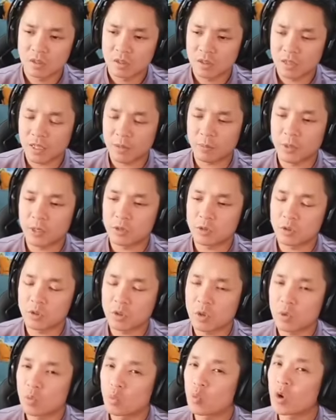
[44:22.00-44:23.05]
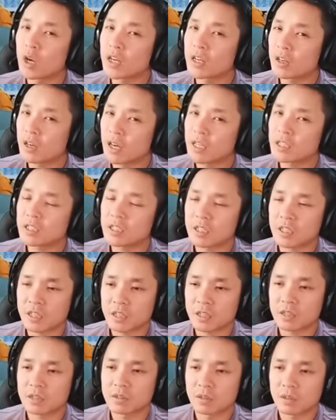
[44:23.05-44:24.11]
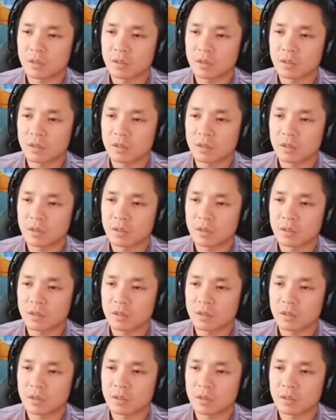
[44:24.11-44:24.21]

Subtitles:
Like Beedrill's on 190 now.